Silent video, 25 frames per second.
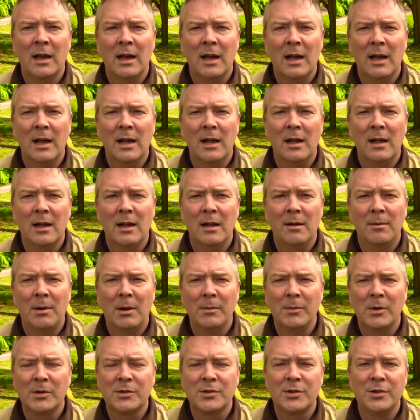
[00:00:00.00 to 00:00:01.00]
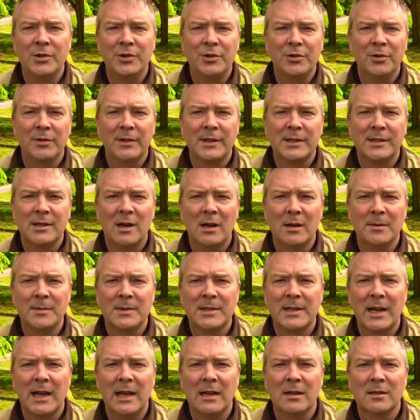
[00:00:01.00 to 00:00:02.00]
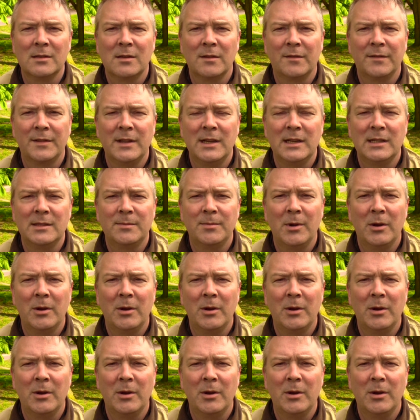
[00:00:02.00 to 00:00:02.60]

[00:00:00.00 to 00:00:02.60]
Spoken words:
I'm not too sure the timescales of this,